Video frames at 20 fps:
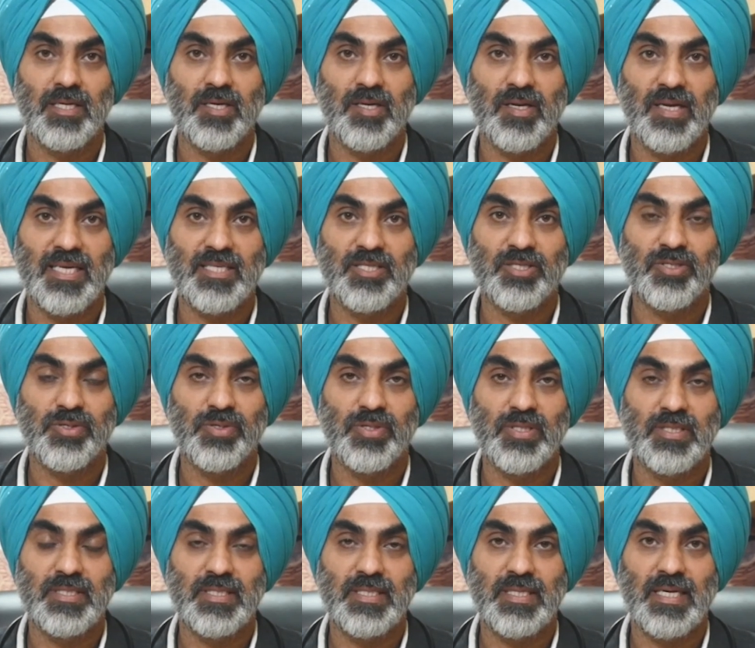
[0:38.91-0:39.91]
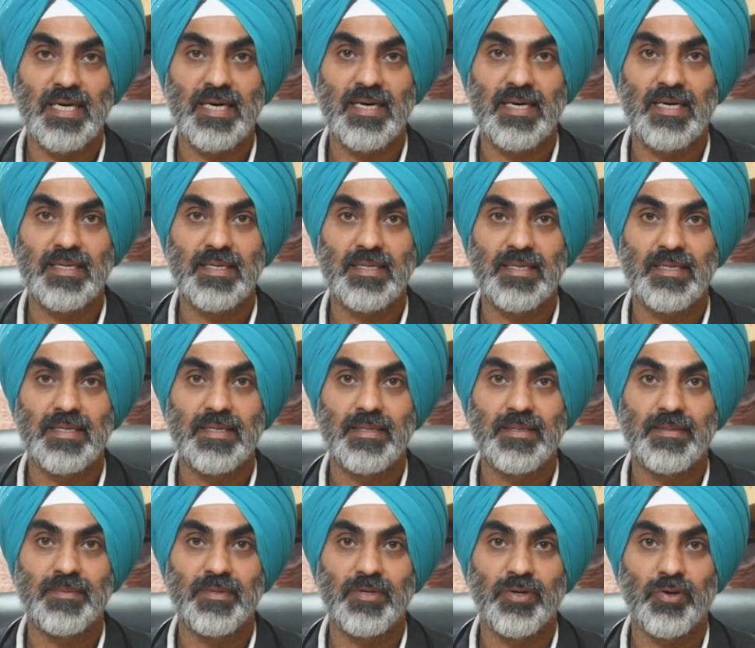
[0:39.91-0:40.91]
Cholesterols are
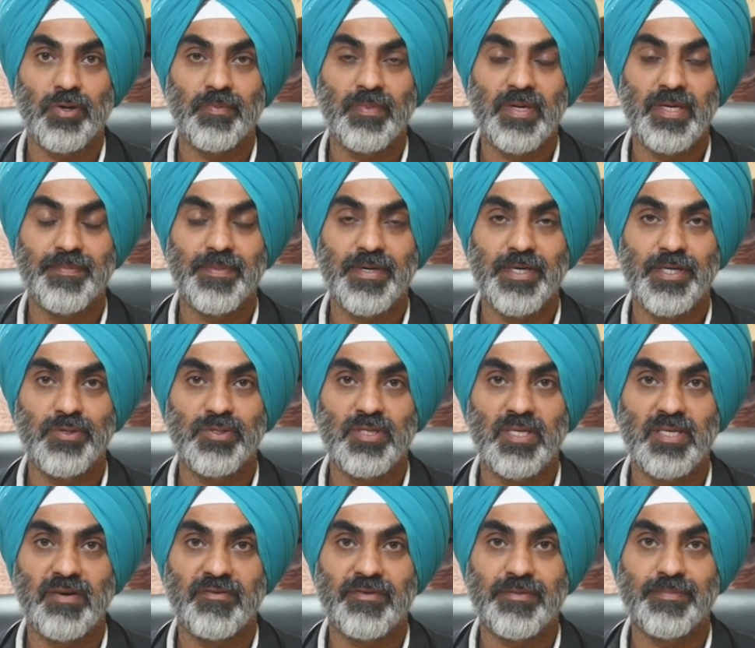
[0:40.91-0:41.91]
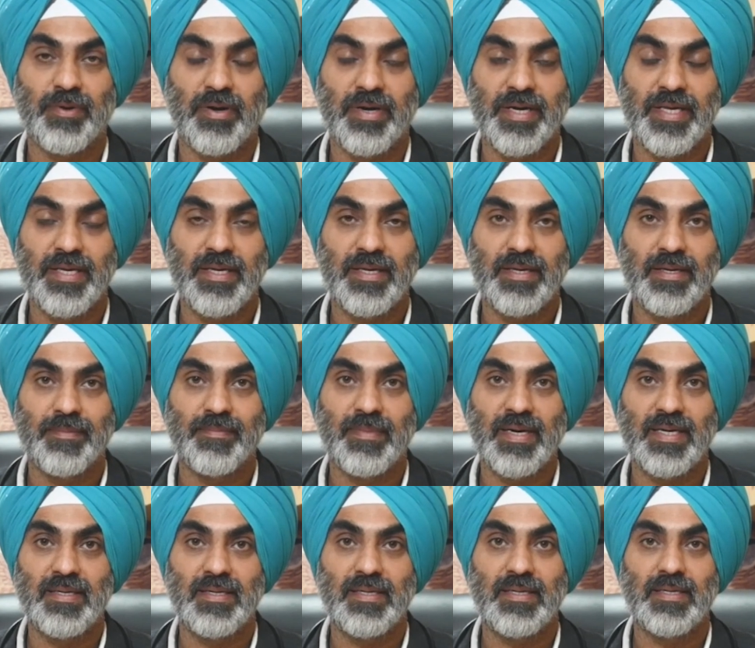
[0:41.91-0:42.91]
normally produced in our body,
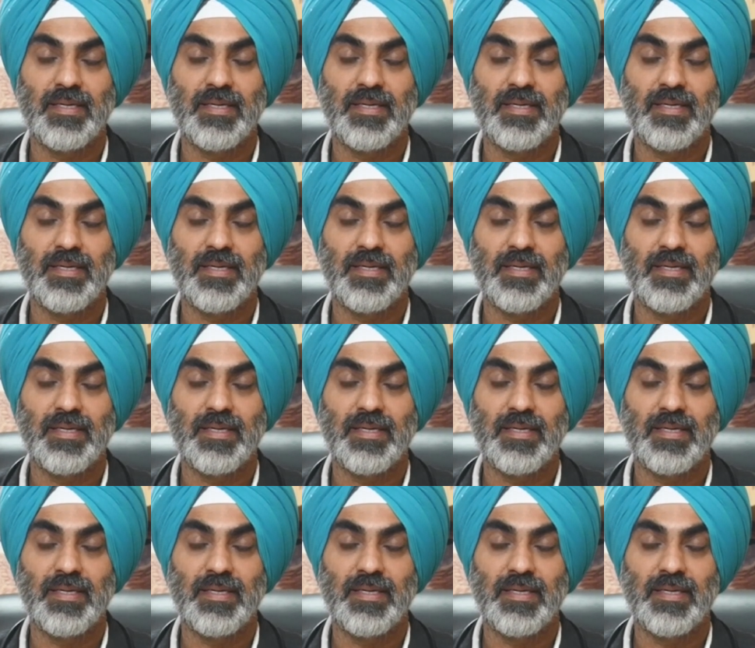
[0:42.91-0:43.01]
but